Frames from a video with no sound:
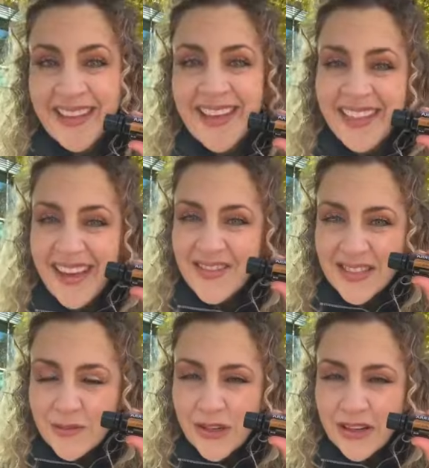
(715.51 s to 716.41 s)
They have
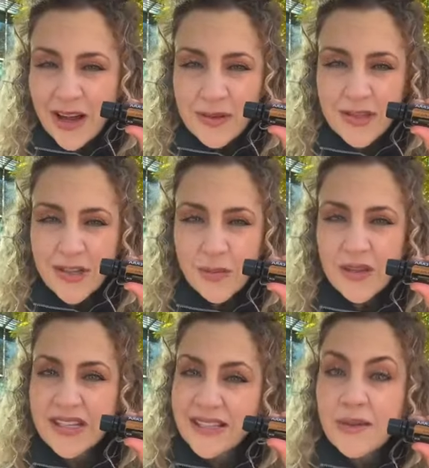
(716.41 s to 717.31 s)
similar chemistry with
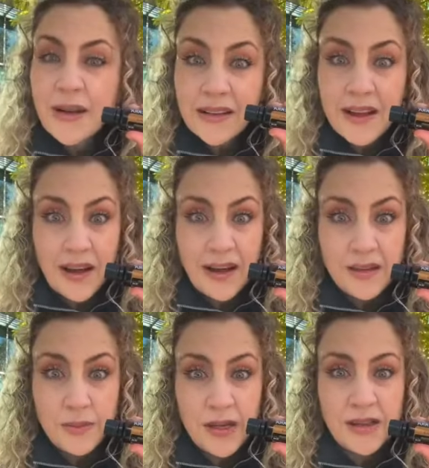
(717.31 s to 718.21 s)

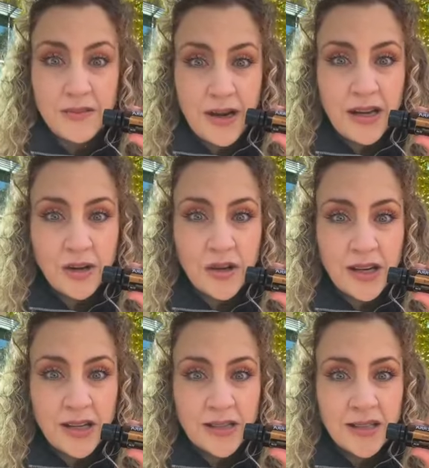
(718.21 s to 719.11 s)
cinnamaldehyde being their main
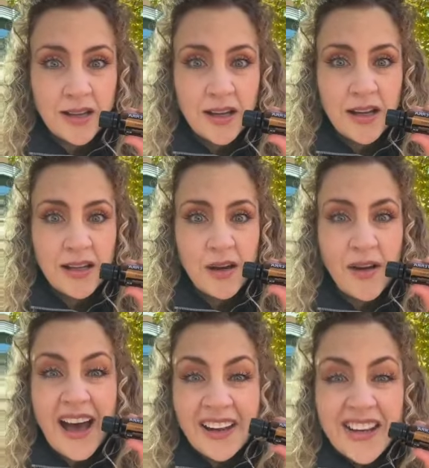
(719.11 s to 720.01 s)
ingredient. Now,
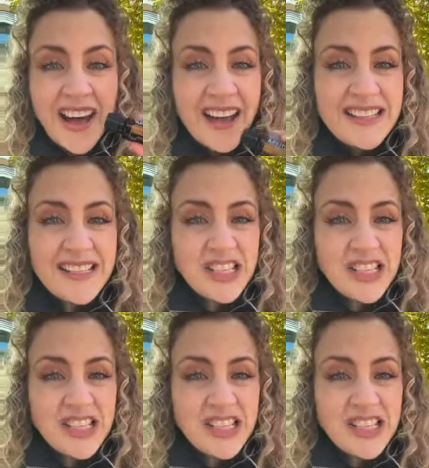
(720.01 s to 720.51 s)
aldehydes in